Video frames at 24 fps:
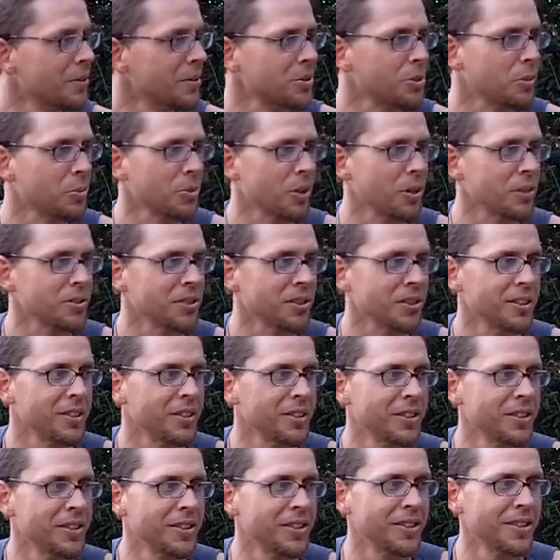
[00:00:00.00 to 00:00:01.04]
What's up, Roxy?
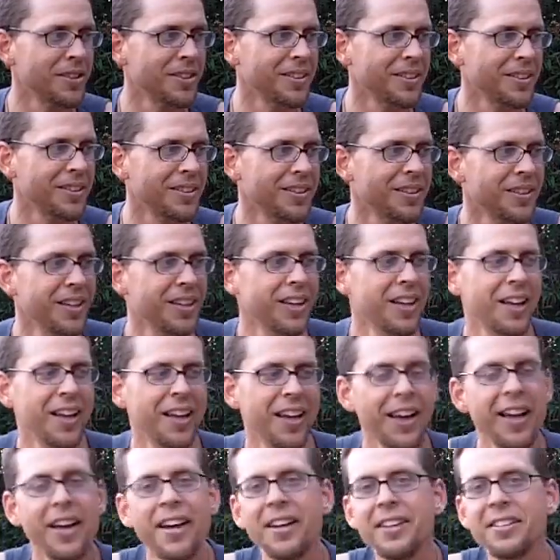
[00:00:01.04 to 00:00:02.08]

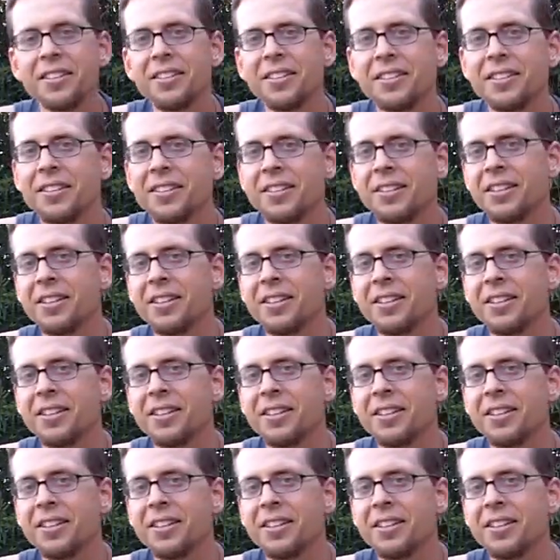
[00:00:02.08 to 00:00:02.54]
And